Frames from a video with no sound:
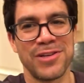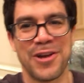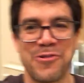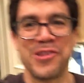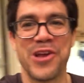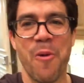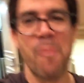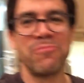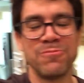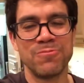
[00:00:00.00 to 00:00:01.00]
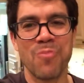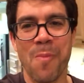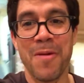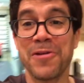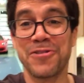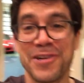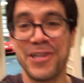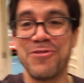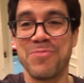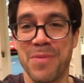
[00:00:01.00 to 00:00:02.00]
Not really. I
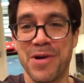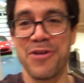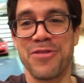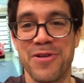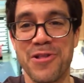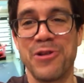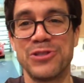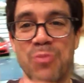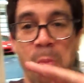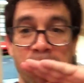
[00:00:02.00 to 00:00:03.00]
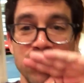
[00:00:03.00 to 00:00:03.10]
try to eat with my mouth closed.